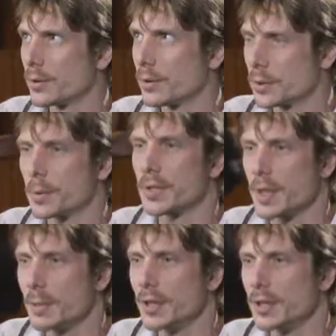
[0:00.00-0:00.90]

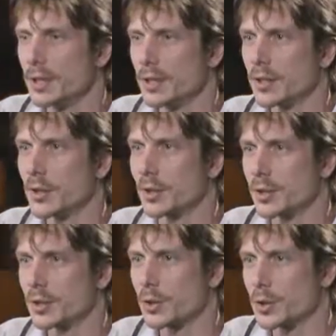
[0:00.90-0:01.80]
responsibility, a
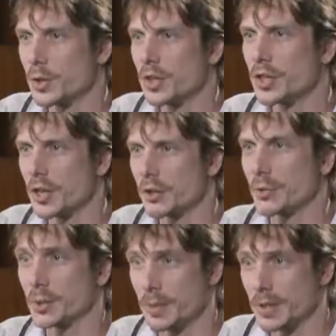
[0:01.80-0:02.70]
socially shared
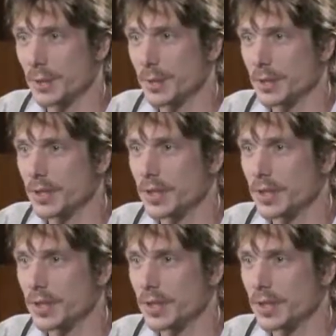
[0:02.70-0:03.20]
responsibility